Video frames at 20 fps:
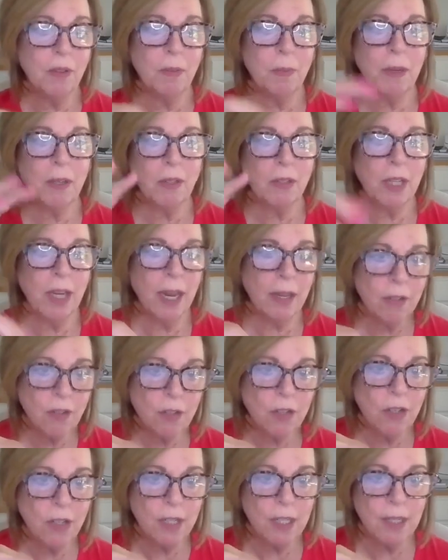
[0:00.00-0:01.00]
especially
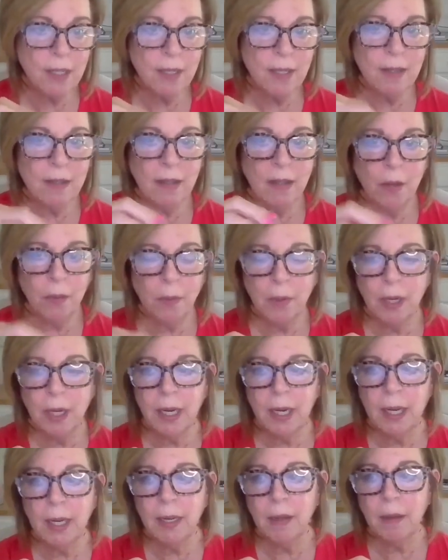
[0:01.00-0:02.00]
estrogen. It's
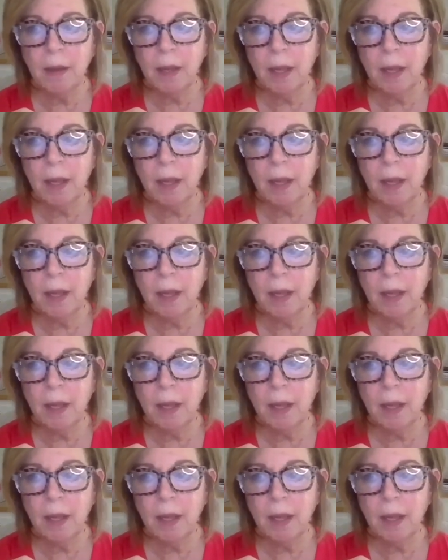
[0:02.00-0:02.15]
lowering.